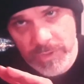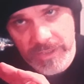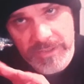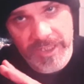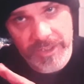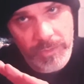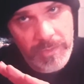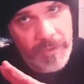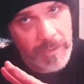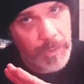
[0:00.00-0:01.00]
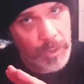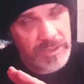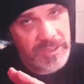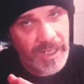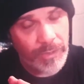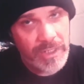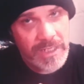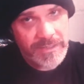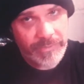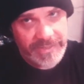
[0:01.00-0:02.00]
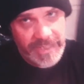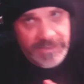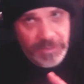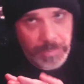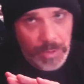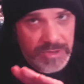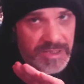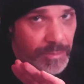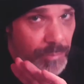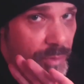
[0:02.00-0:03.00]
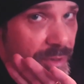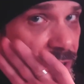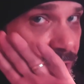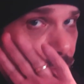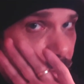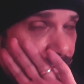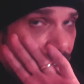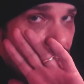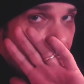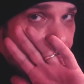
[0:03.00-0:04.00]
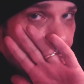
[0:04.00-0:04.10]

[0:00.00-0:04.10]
continue with our bong sao. Something takes our bong sao, we'll continue with the